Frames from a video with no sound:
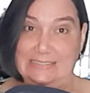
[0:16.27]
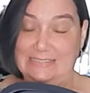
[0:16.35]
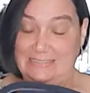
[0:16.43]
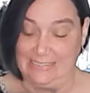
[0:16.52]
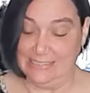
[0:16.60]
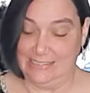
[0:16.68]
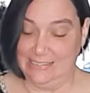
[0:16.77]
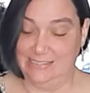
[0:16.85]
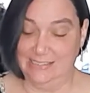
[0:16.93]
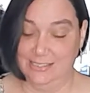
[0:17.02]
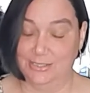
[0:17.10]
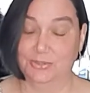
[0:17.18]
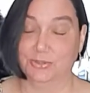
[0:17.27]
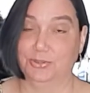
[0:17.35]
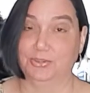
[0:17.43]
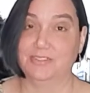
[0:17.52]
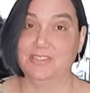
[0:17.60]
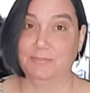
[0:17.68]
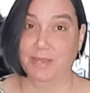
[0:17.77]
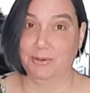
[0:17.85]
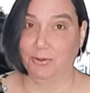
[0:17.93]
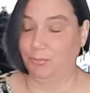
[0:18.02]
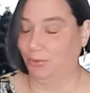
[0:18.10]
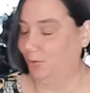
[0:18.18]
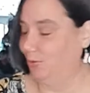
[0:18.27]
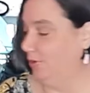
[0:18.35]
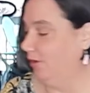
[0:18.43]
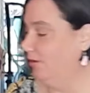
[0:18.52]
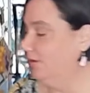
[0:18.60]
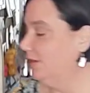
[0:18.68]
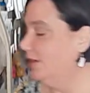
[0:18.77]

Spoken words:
This is so cool. It's the MicroPro grill.